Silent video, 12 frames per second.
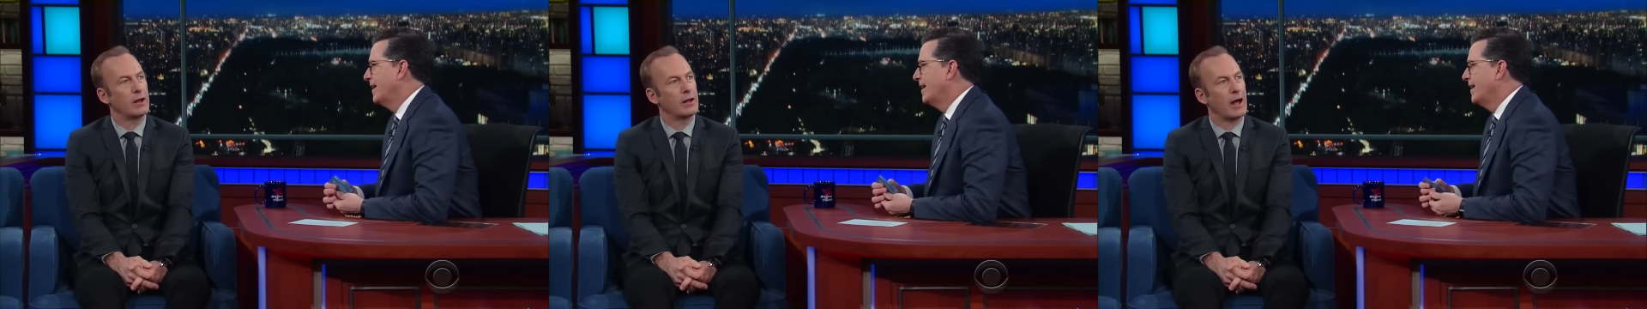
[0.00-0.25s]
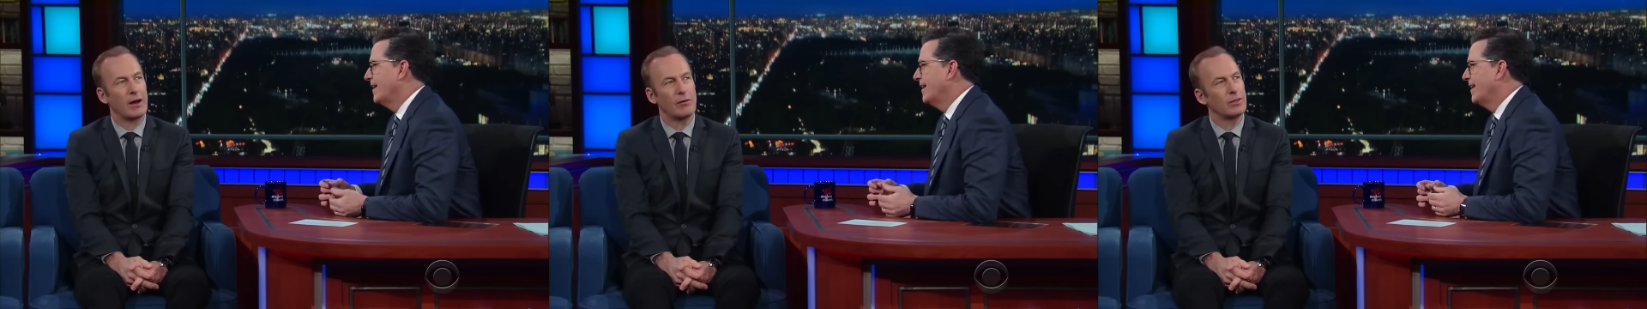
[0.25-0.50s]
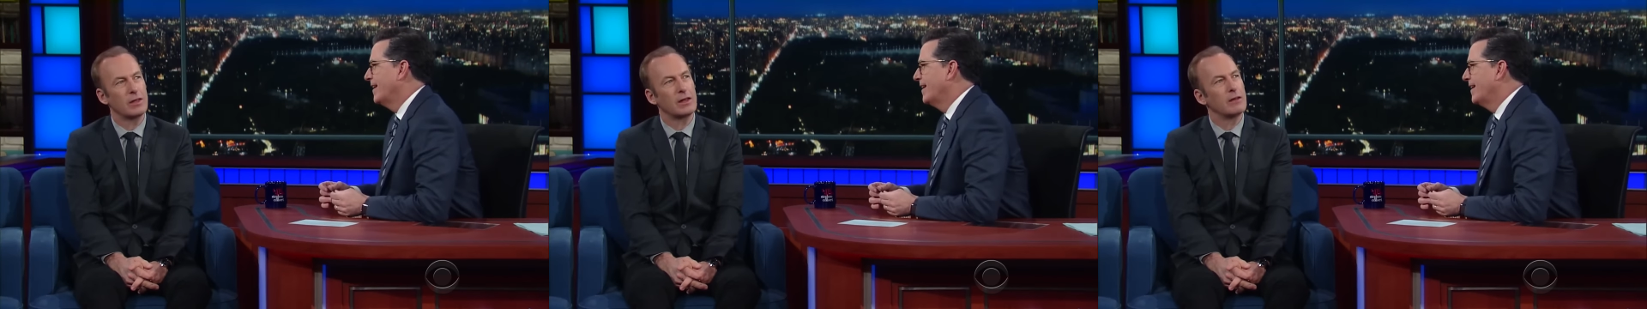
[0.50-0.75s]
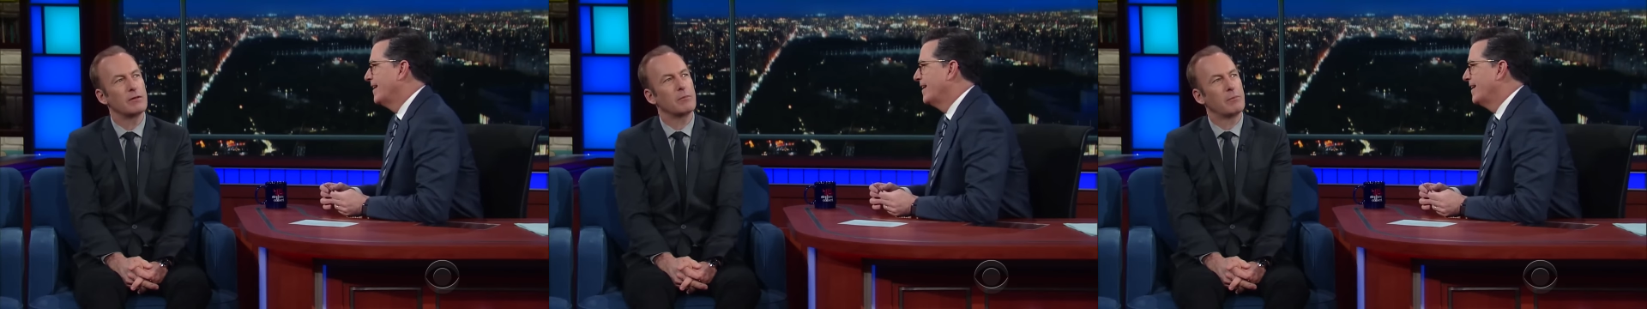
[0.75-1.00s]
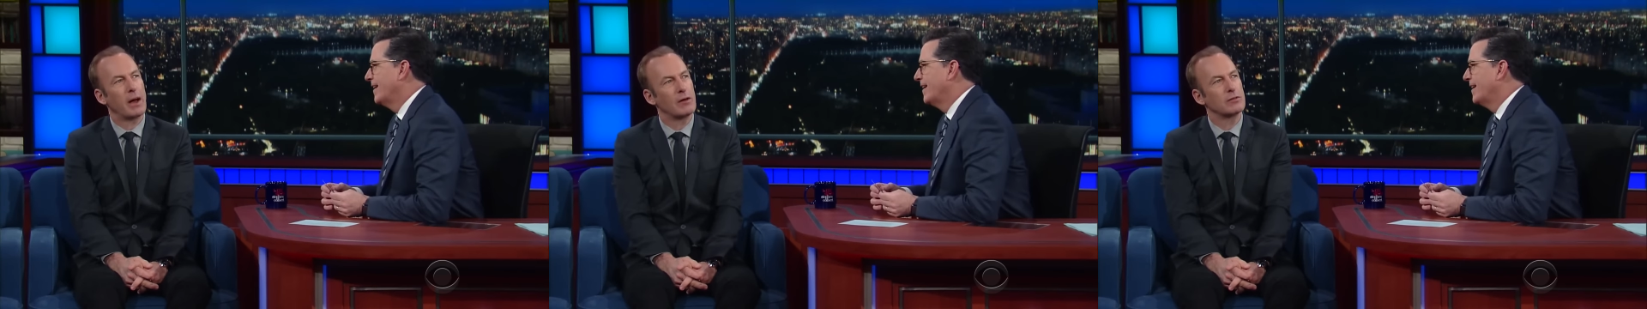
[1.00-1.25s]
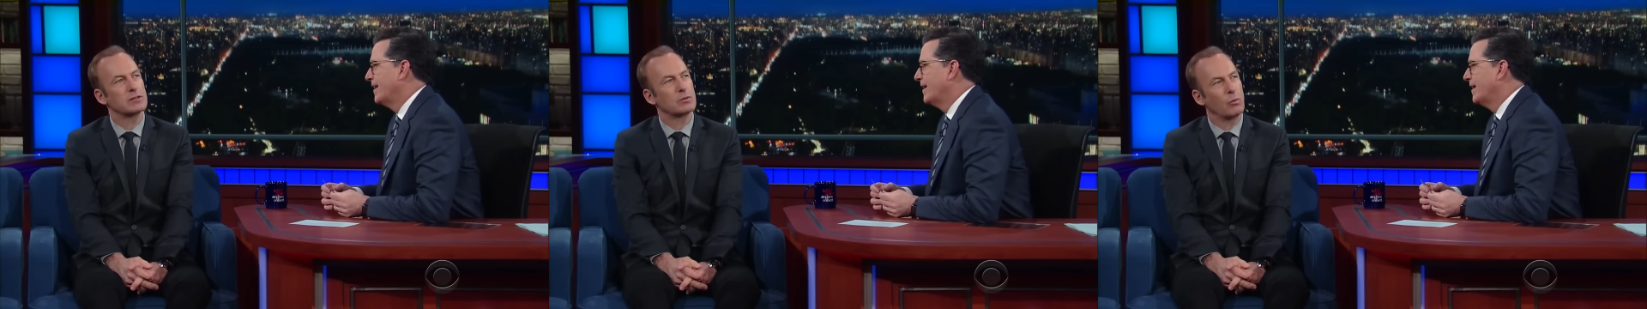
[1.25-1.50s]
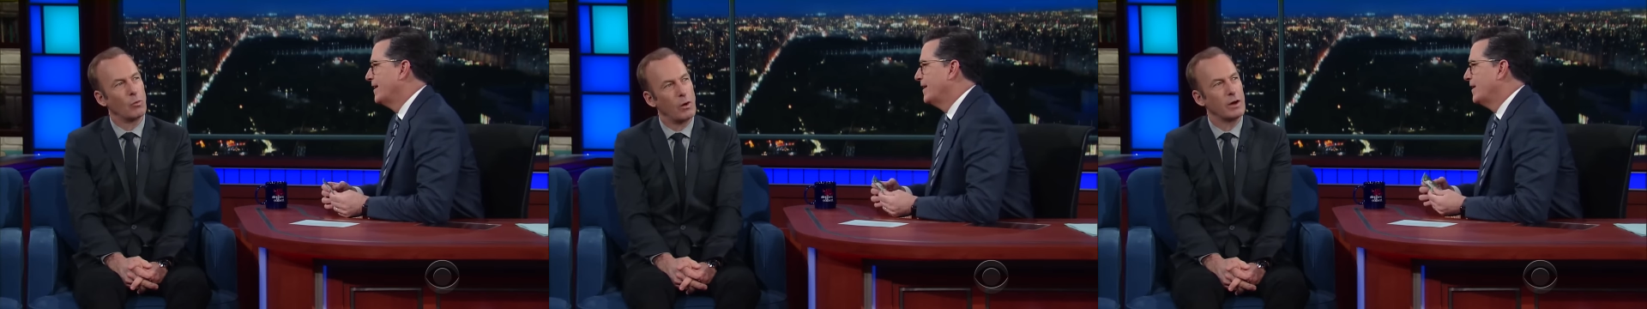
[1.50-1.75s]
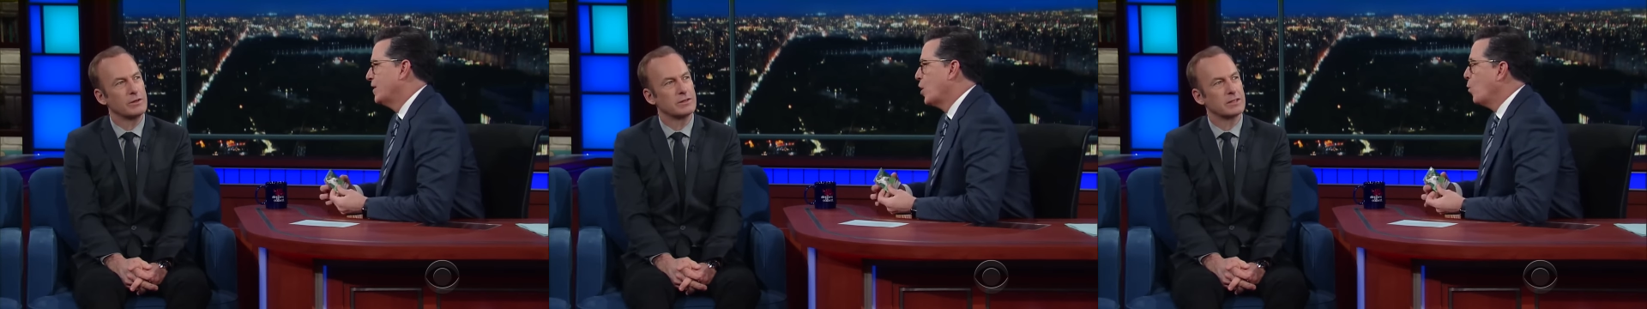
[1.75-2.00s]
Speaker 1: it. I don't think it even bounced
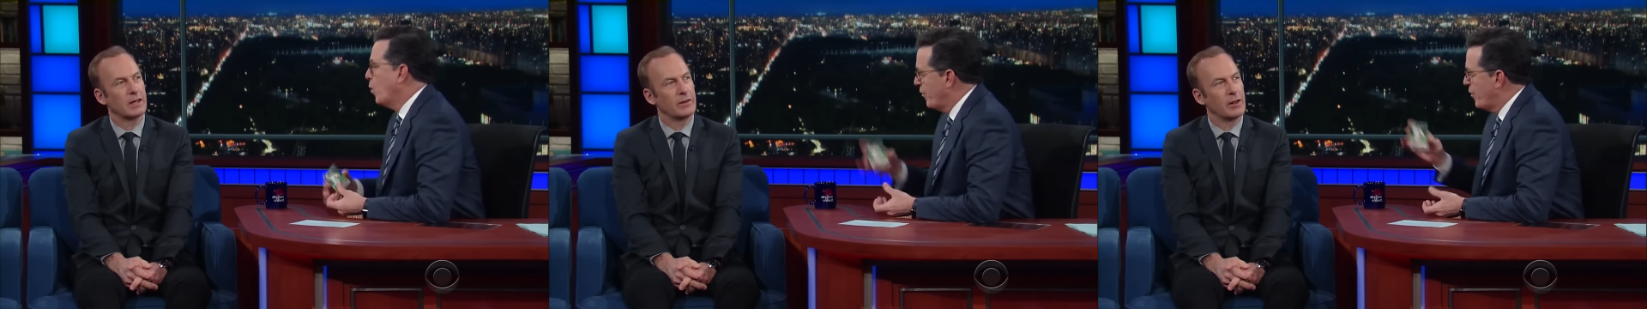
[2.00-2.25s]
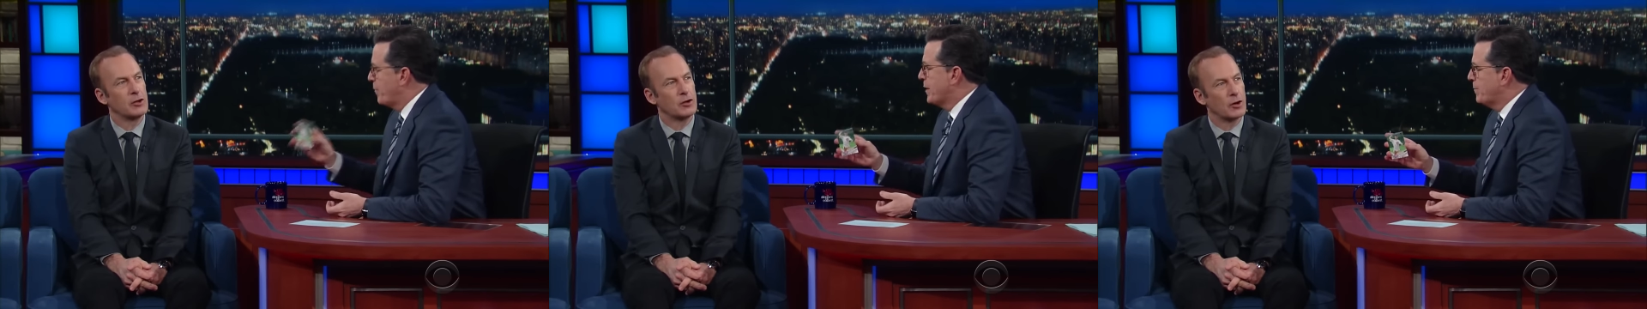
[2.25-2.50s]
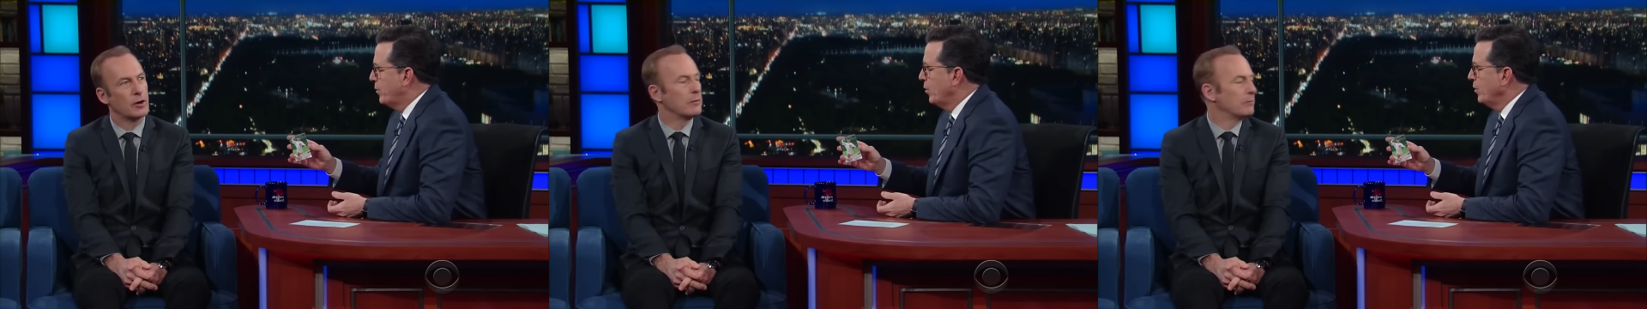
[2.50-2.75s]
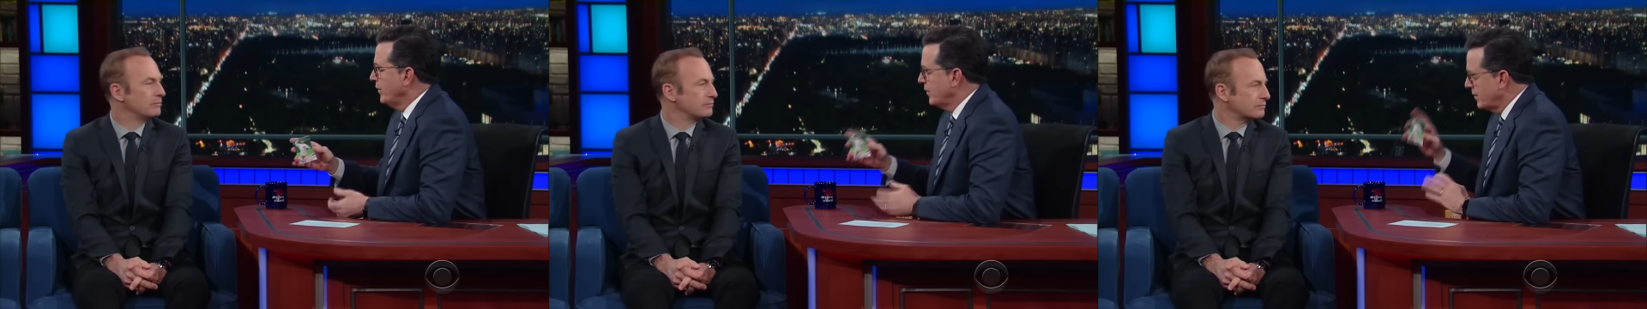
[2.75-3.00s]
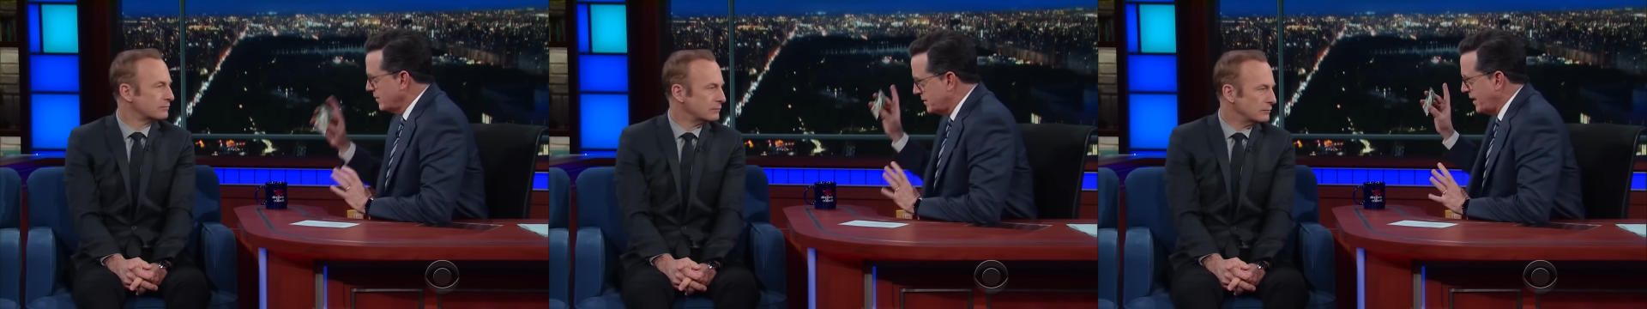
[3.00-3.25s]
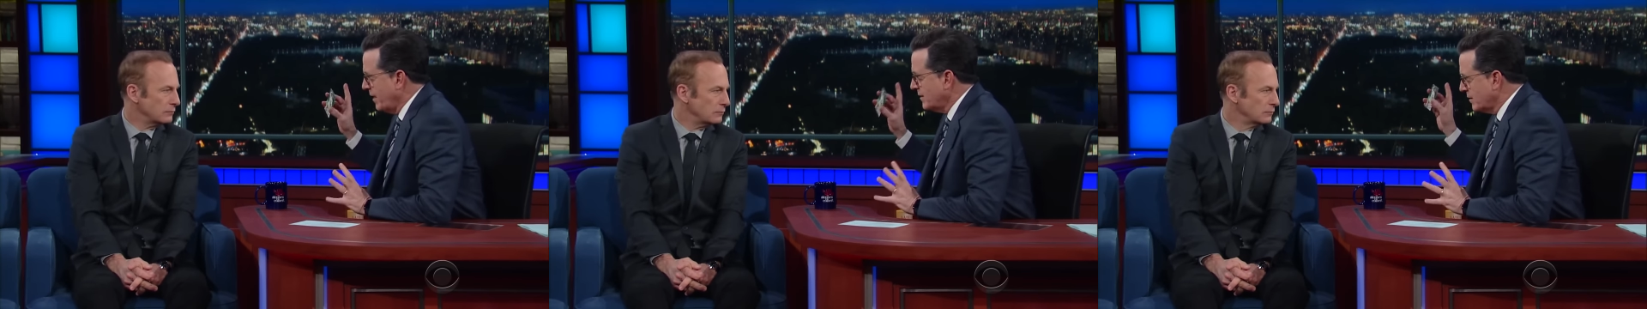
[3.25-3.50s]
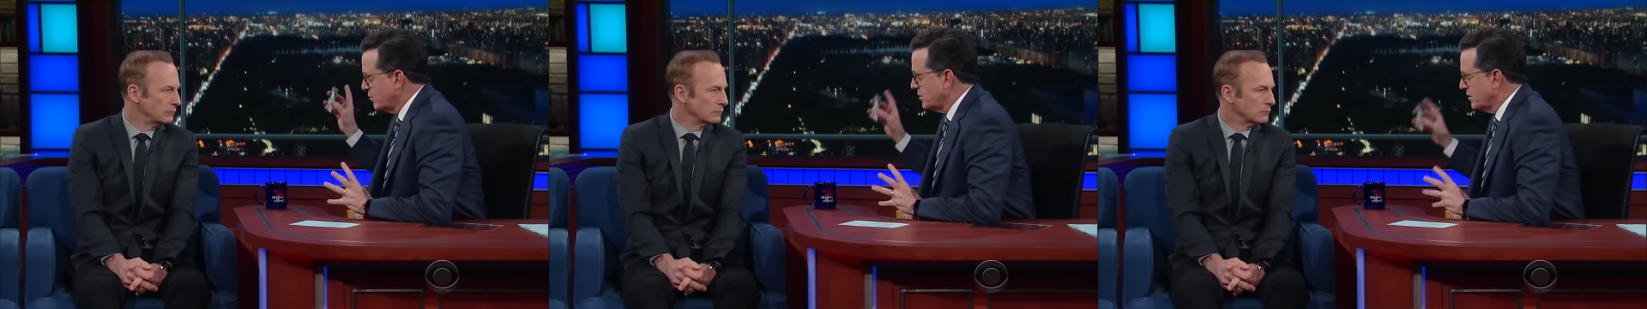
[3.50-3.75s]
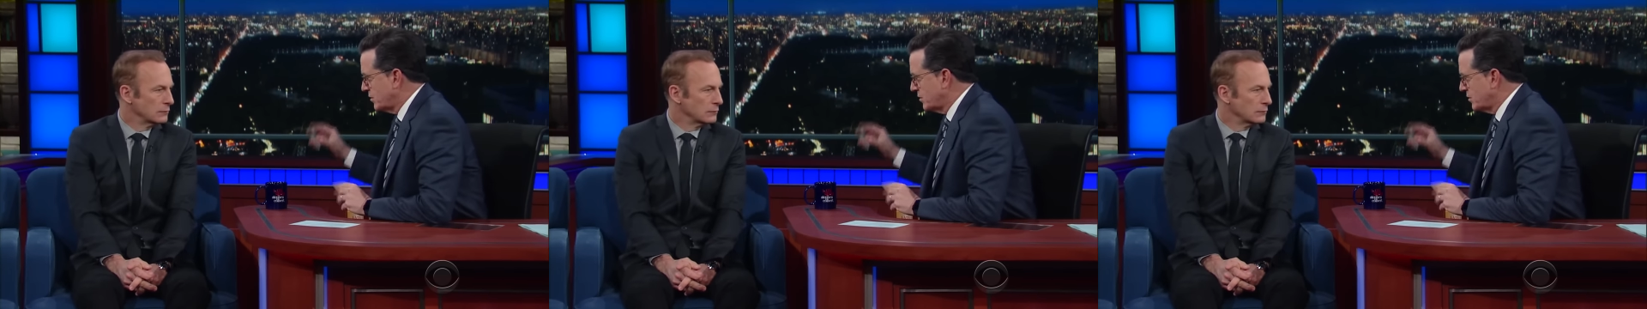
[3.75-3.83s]
once. Were there people in the stands? Like, was it a